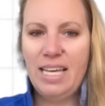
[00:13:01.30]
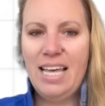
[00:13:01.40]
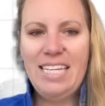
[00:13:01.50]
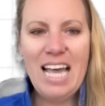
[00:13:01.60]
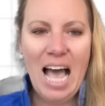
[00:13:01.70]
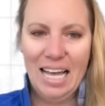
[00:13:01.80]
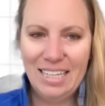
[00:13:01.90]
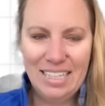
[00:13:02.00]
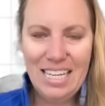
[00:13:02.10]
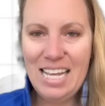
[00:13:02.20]
yeah,
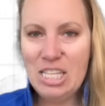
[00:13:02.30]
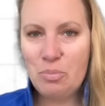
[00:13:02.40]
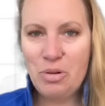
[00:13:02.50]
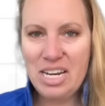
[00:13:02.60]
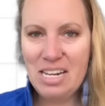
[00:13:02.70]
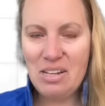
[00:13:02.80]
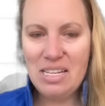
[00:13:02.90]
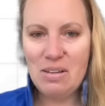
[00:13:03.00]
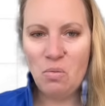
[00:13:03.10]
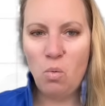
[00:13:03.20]
it's
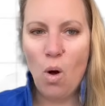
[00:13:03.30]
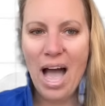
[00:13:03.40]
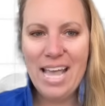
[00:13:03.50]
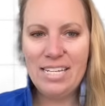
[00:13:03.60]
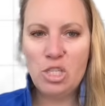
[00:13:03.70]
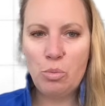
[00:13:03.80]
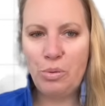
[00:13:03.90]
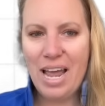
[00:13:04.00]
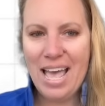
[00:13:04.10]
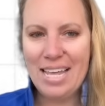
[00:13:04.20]
pretty
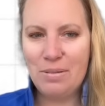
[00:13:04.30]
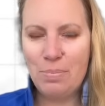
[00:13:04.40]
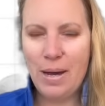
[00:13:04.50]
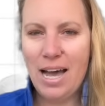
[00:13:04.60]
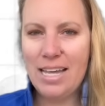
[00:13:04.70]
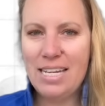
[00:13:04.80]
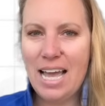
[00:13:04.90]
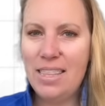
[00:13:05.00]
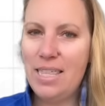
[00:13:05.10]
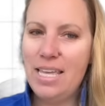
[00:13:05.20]
widespread. But
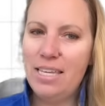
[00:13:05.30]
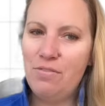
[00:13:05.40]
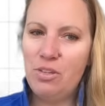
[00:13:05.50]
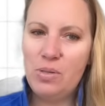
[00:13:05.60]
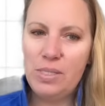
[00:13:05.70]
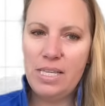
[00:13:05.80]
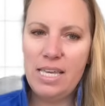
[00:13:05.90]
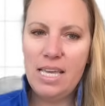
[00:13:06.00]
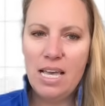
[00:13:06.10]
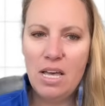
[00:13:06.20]
I think if you
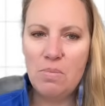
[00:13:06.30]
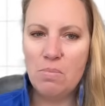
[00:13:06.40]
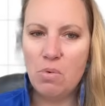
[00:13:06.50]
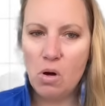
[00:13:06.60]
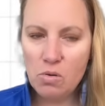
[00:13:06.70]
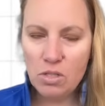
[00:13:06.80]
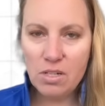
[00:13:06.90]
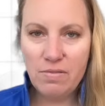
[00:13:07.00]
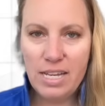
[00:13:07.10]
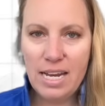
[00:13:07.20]
see most
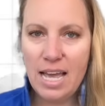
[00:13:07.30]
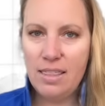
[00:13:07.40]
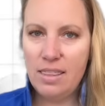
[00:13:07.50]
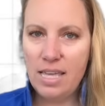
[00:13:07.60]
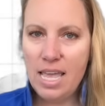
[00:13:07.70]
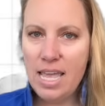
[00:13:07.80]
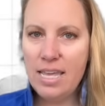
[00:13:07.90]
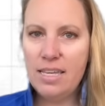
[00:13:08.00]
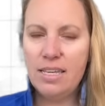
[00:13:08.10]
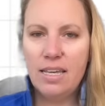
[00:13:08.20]
of it, I
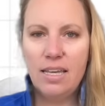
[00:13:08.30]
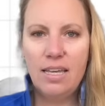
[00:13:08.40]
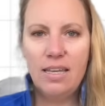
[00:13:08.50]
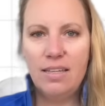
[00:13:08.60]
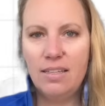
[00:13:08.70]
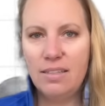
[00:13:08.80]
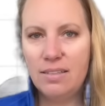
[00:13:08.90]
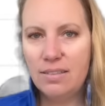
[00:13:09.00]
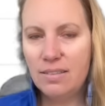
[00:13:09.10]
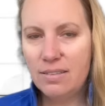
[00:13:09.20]
think
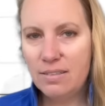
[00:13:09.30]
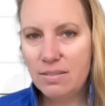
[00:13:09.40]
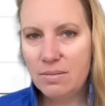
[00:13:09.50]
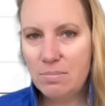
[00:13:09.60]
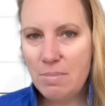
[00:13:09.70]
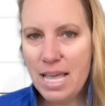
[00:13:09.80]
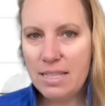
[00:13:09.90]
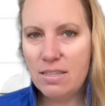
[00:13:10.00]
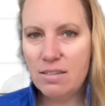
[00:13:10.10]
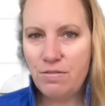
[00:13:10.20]

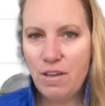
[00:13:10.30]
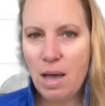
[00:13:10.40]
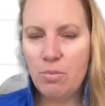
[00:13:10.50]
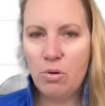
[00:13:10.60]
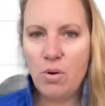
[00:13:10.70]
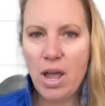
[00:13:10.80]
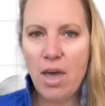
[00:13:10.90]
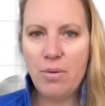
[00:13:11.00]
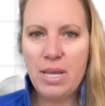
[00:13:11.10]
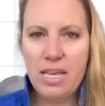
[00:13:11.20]

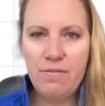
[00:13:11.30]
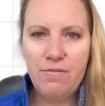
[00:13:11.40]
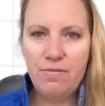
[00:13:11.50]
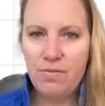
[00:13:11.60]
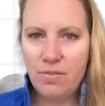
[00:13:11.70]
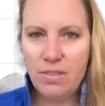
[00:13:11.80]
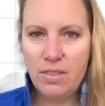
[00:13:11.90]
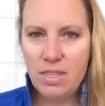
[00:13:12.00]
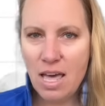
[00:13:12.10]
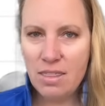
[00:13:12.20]
mid-February, if
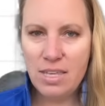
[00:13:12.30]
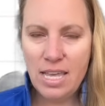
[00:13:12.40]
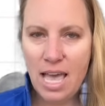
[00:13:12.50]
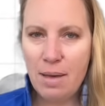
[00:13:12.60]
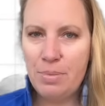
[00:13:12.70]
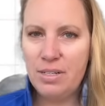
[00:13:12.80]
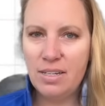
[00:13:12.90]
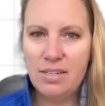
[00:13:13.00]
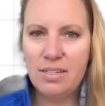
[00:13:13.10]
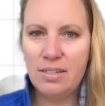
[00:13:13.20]
nothing happened
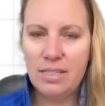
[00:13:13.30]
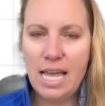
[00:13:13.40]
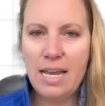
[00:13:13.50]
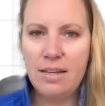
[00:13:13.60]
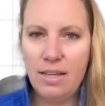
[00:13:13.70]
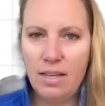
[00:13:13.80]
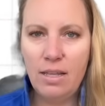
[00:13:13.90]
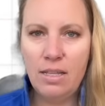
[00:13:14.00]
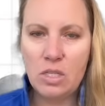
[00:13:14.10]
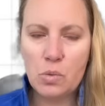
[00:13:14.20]
until then,
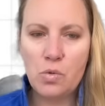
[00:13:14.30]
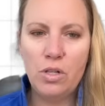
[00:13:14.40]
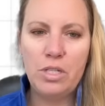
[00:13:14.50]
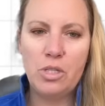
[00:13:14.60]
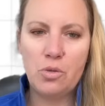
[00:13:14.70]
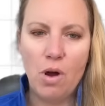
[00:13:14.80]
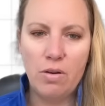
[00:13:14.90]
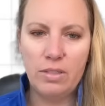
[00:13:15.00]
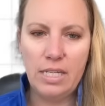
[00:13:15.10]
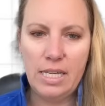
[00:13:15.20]
it's really
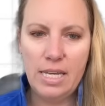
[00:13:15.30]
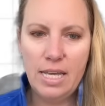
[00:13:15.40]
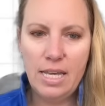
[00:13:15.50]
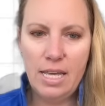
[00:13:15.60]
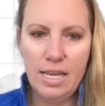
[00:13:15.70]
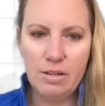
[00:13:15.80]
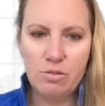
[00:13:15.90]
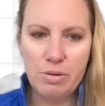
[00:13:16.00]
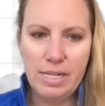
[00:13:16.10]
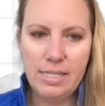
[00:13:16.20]
strongly
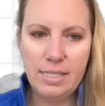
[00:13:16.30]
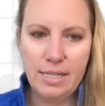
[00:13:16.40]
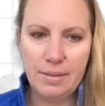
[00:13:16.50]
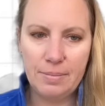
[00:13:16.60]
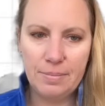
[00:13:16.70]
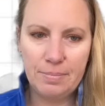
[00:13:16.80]
increasing.